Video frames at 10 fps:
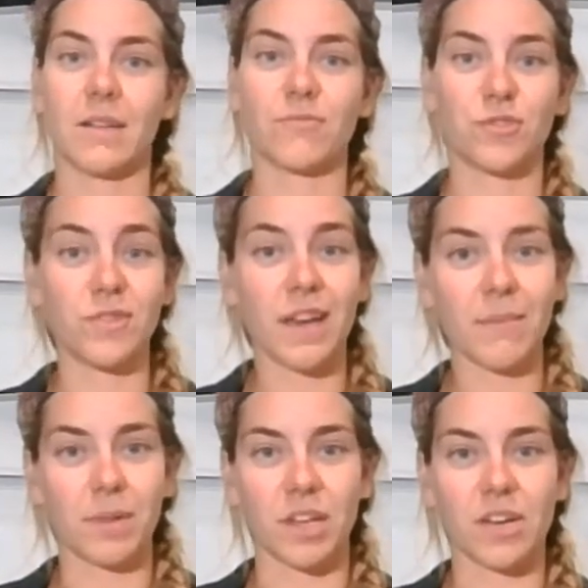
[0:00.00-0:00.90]
do that
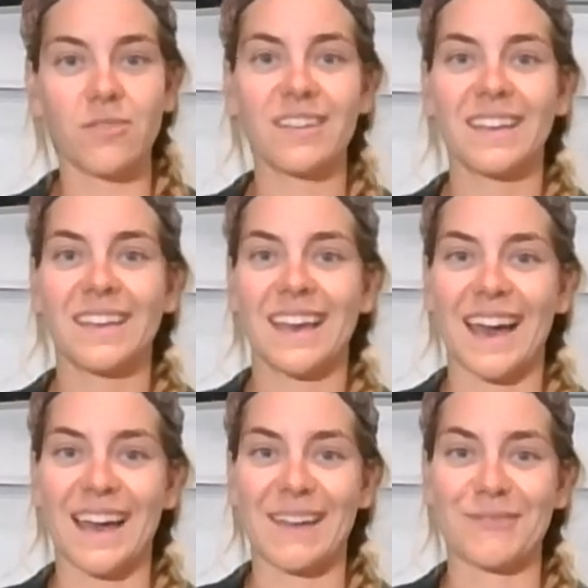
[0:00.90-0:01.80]
below.
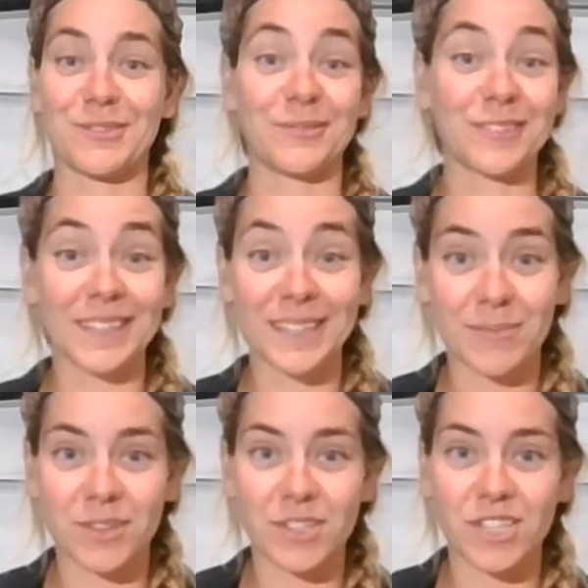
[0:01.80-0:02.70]
I would really
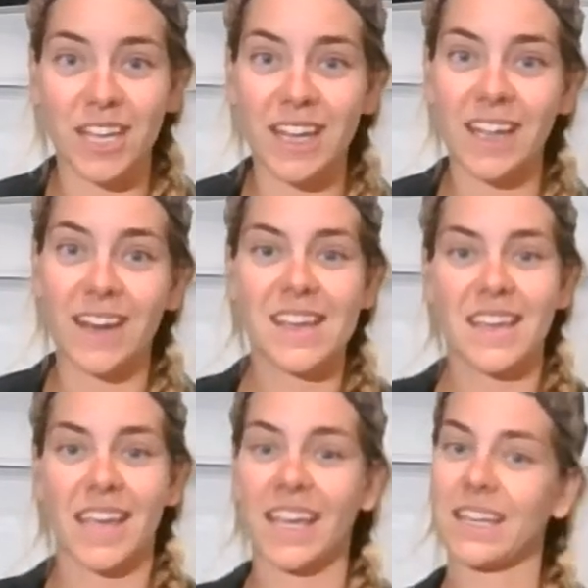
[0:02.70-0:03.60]
appreciate it.
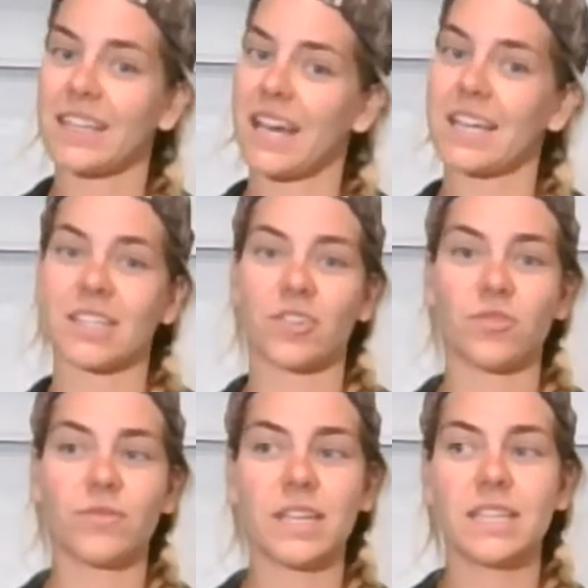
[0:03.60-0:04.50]
And as
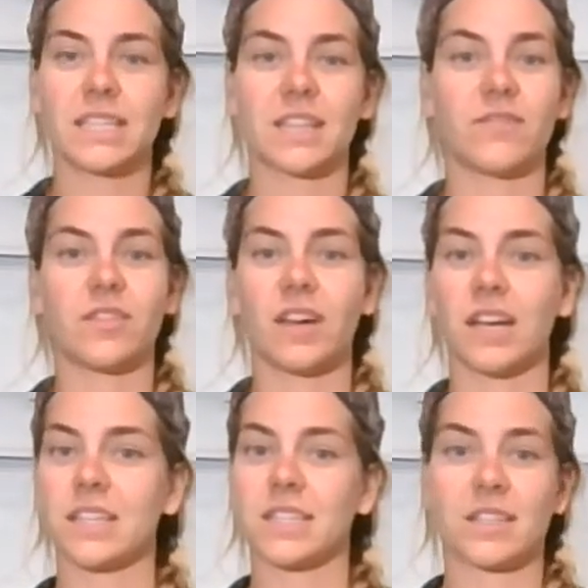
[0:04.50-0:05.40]
always, if you
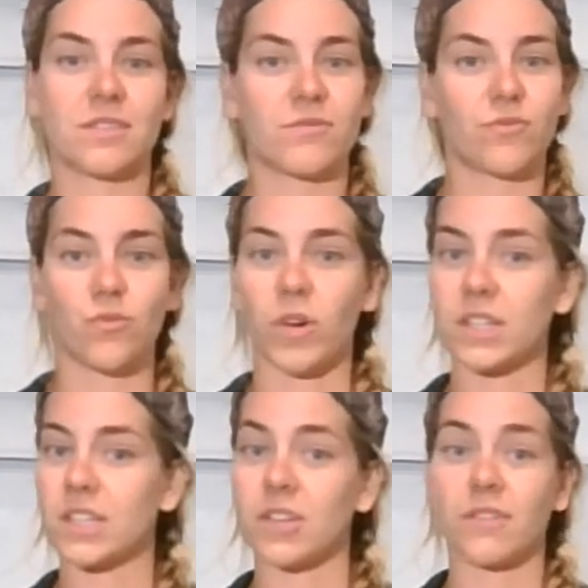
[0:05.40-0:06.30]
guys
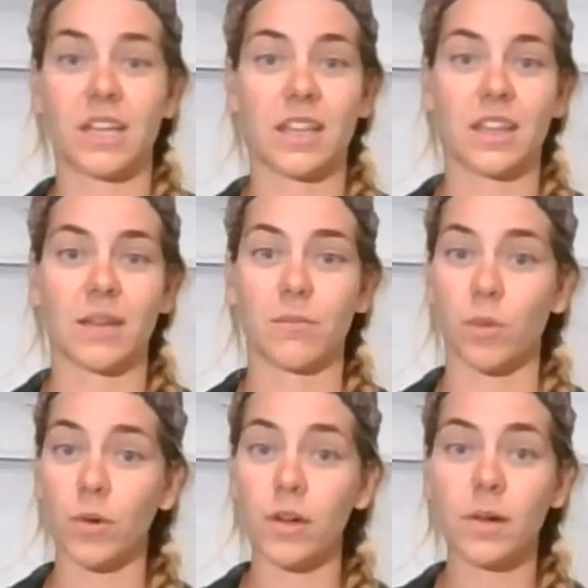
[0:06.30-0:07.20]
want to know anything
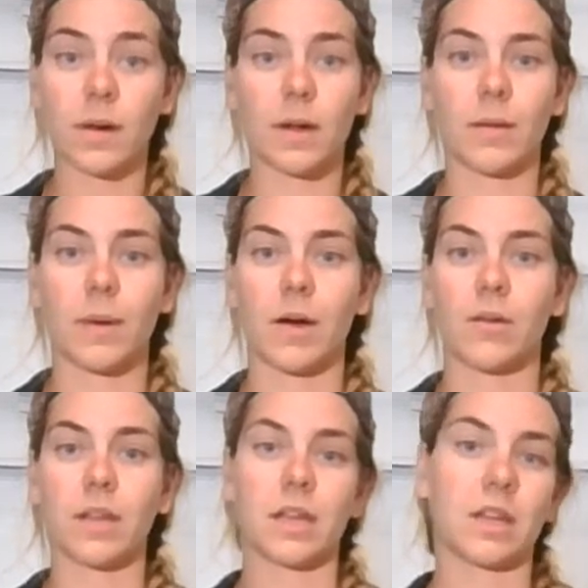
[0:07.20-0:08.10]
more
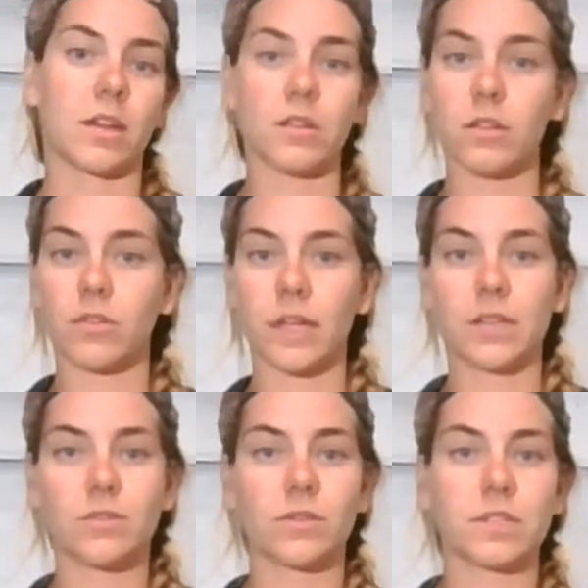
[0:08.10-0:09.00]
about any other little
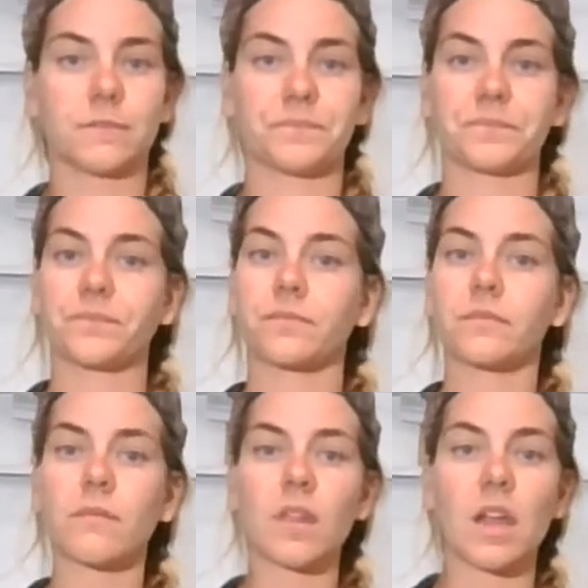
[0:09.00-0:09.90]
hand tools
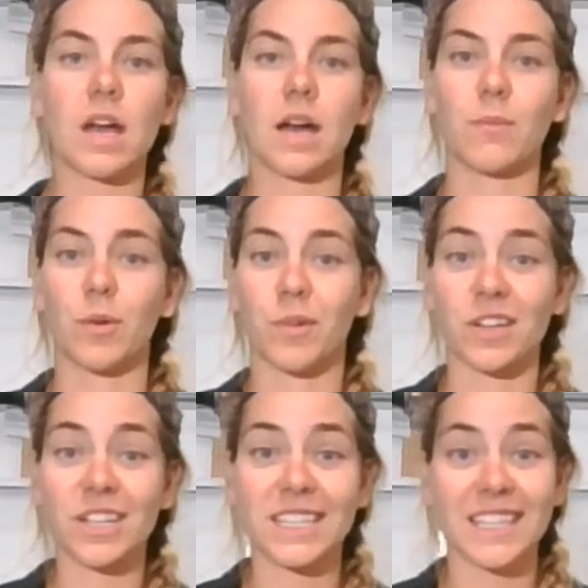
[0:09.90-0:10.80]
or
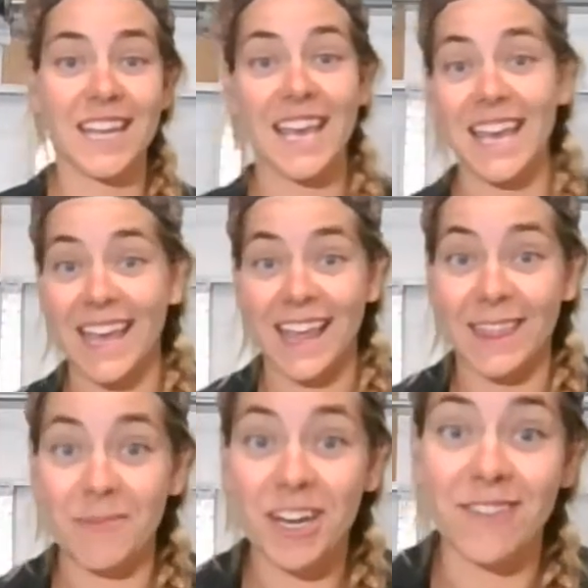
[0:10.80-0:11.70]
projects,
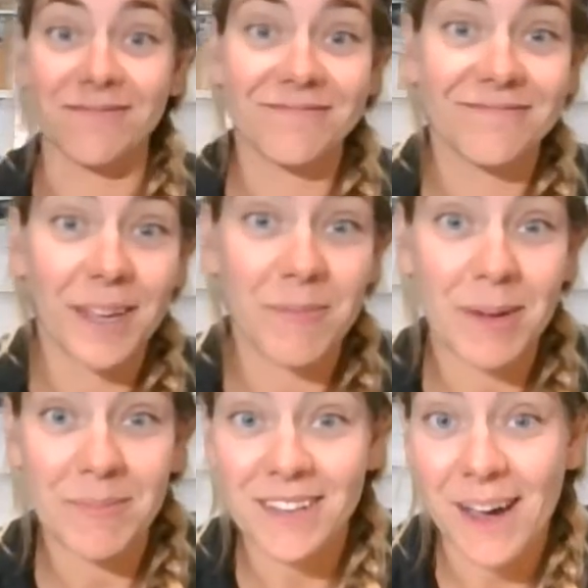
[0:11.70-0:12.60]
let me know. Hit me
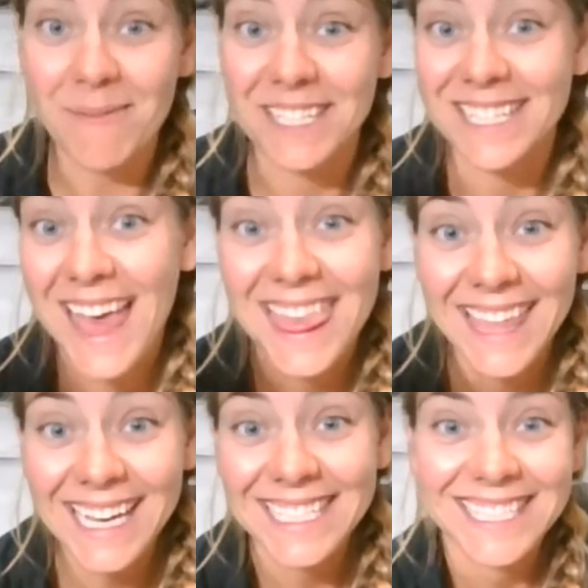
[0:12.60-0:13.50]
up in the comments.
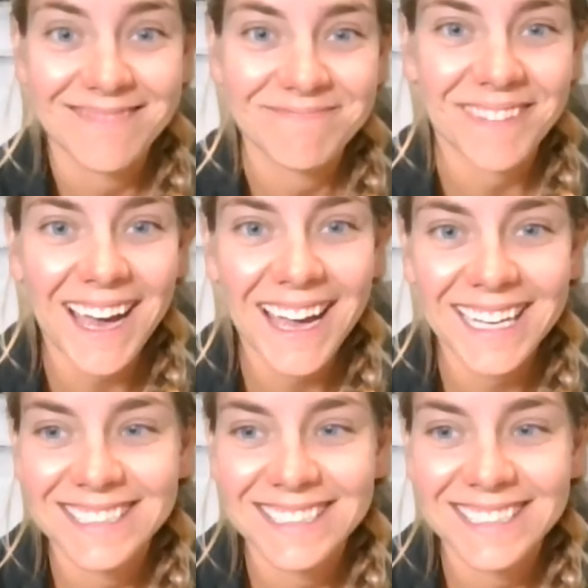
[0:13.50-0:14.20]
Thanks. Bye.